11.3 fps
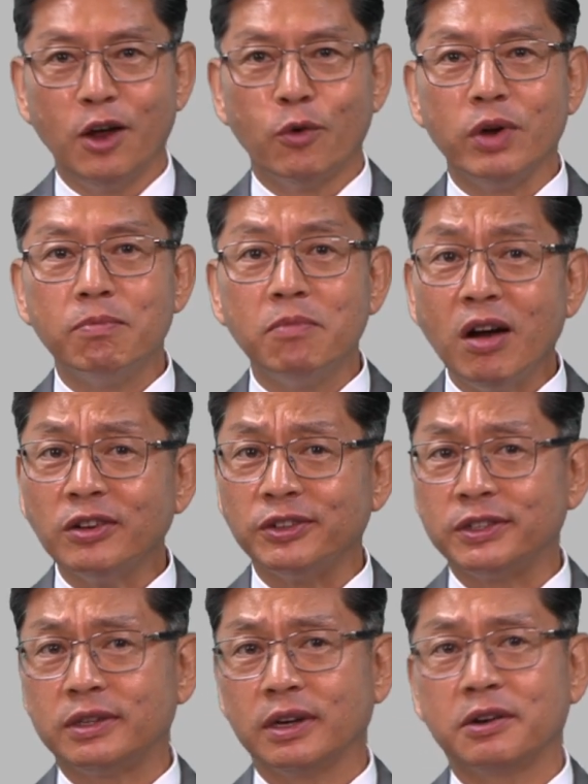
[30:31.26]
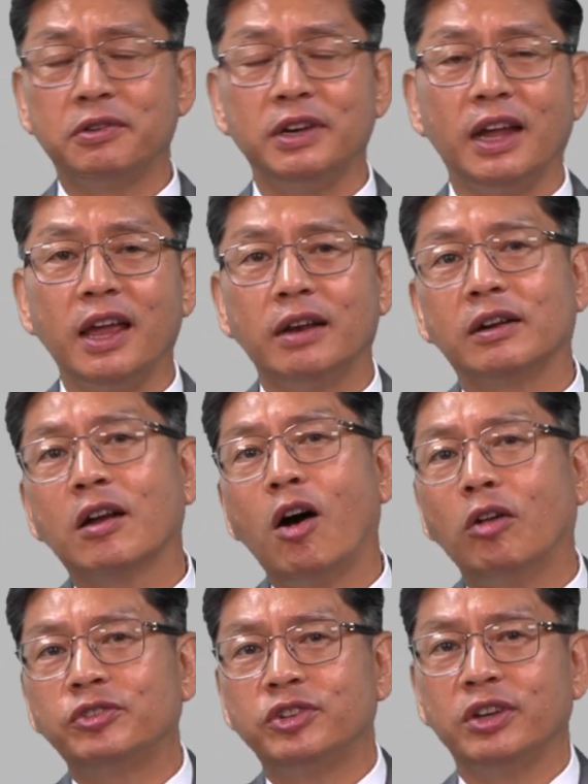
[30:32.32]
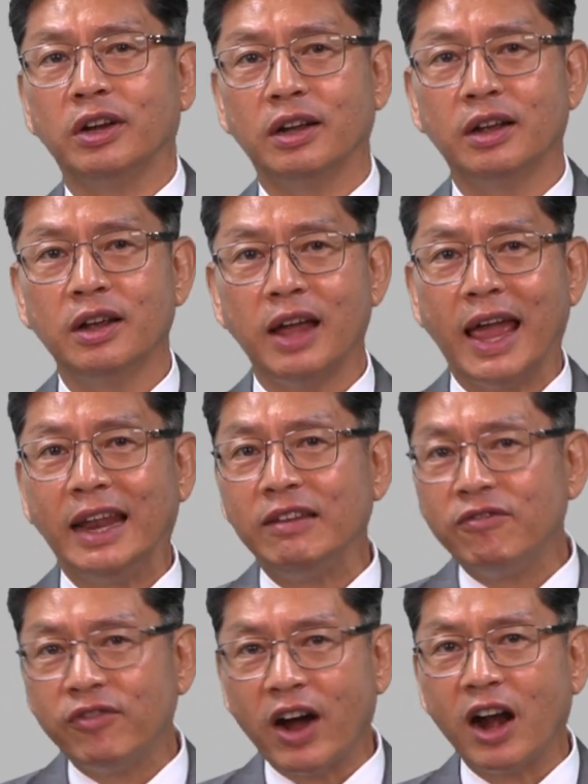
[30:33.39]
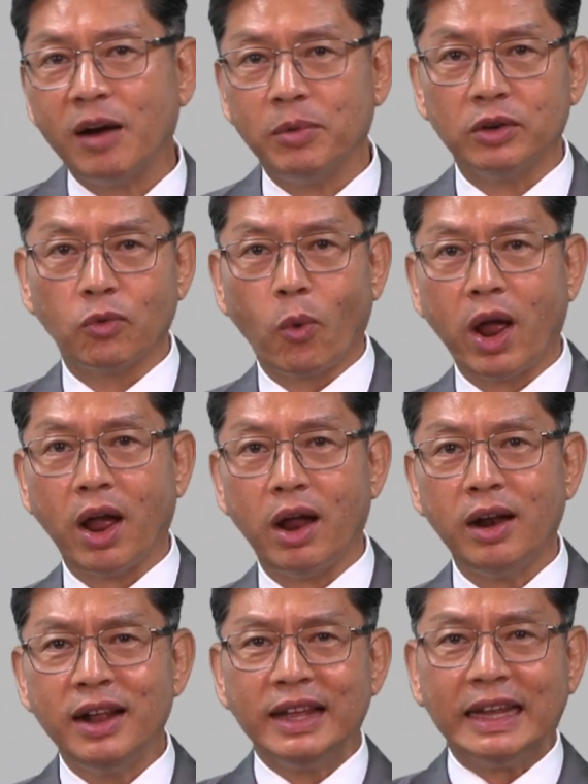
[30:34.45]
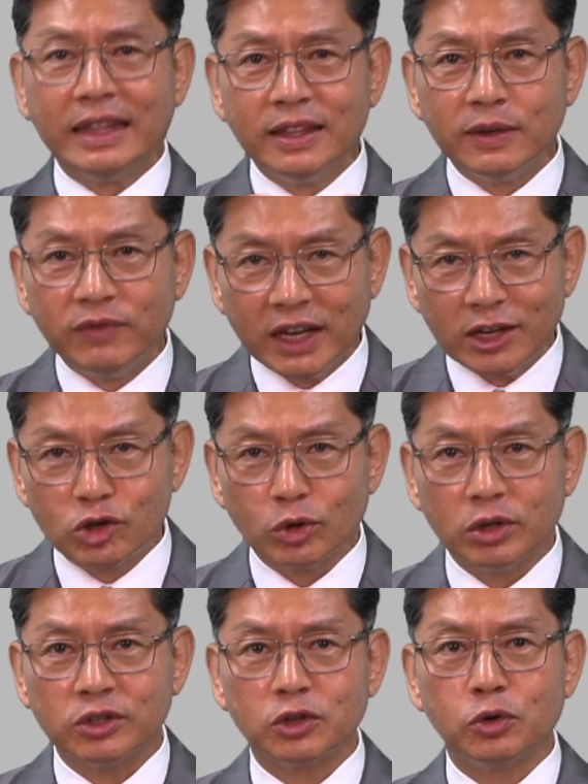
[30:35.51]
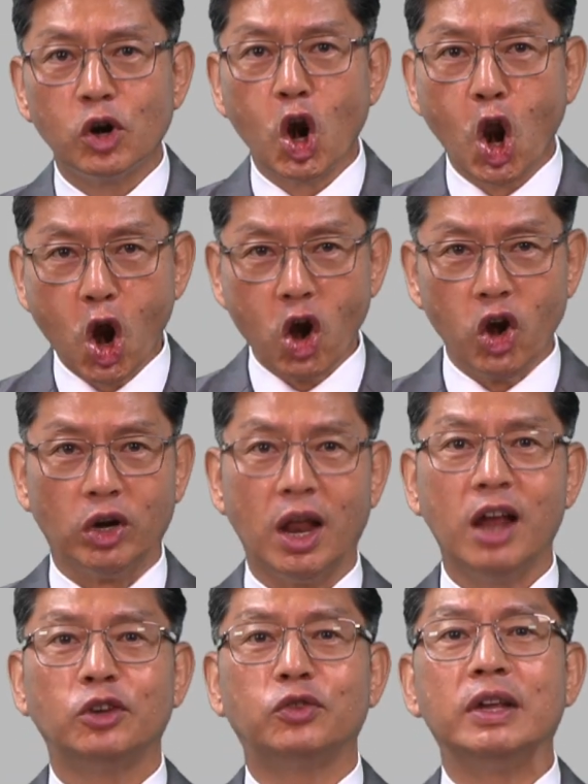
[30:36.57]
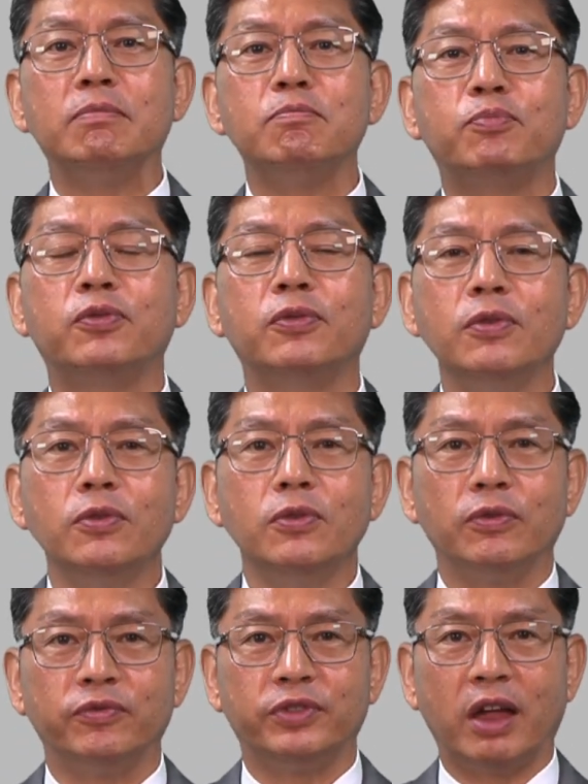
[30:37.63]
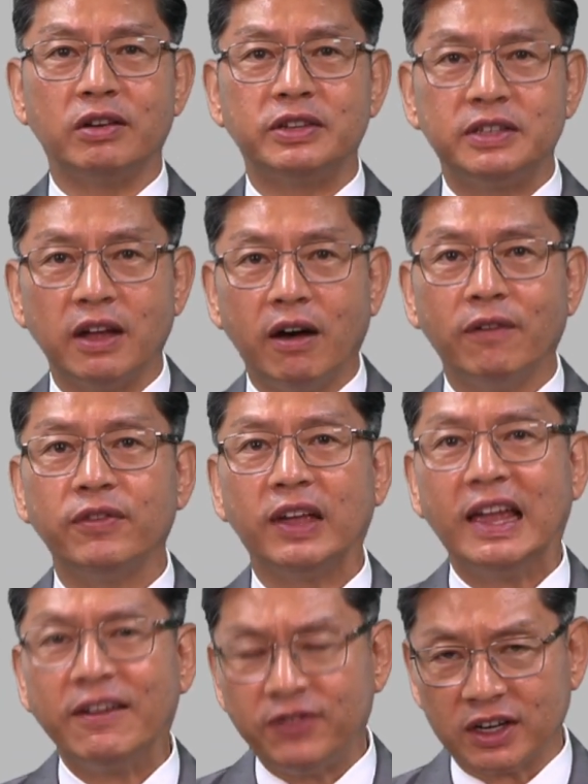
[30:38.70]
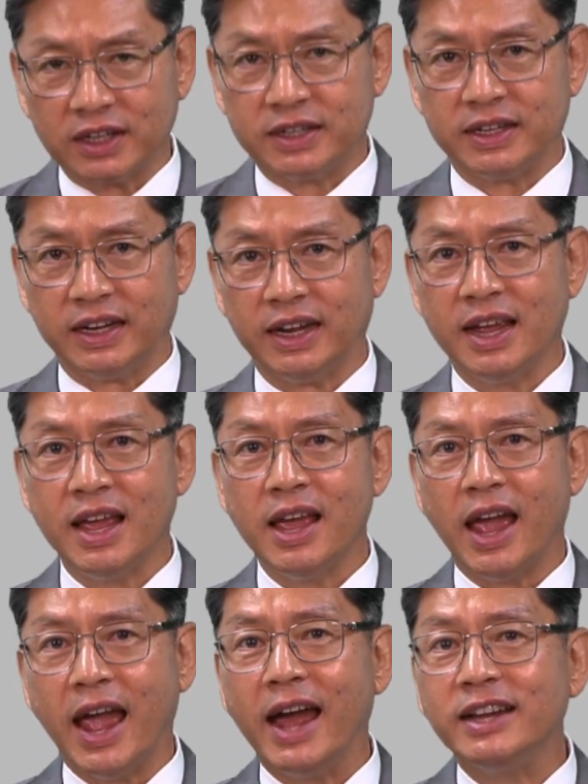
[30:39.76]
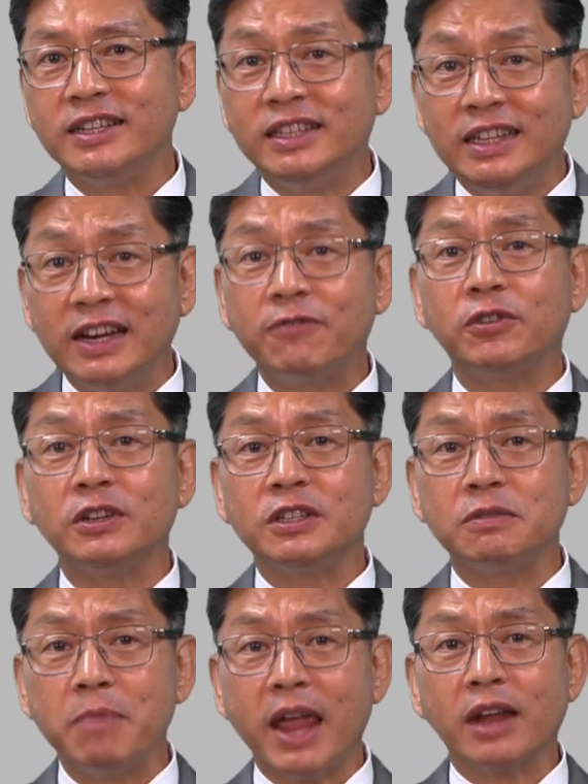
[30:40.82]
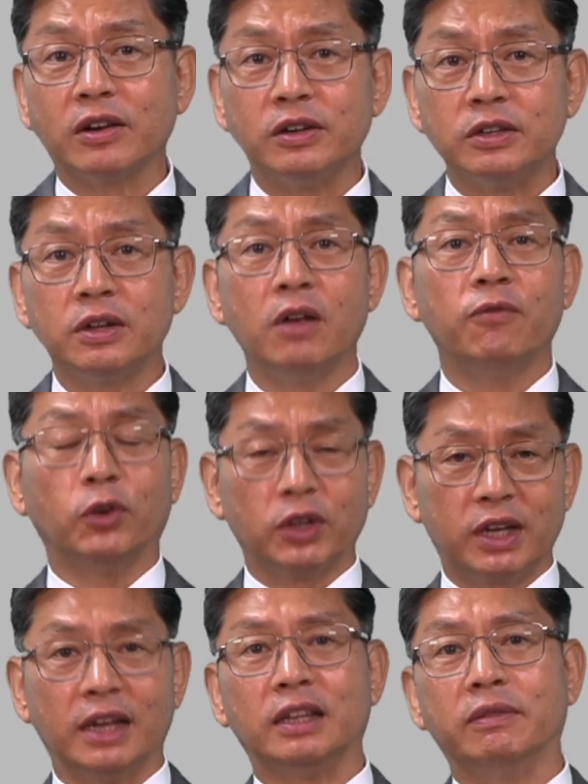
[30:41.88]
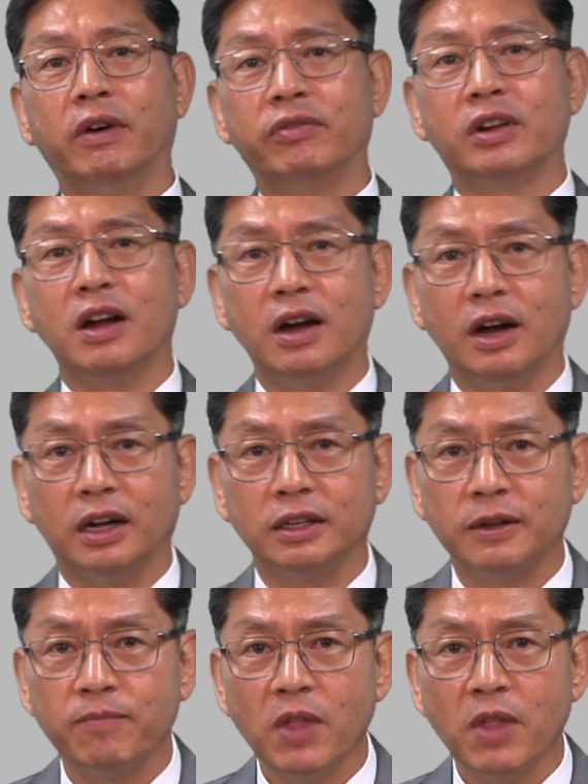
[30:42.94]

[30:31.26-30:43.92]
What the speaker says: We must create a culture, an environment where individuals could learn to improve their self-efficacy as difference makers for the kingdom of God.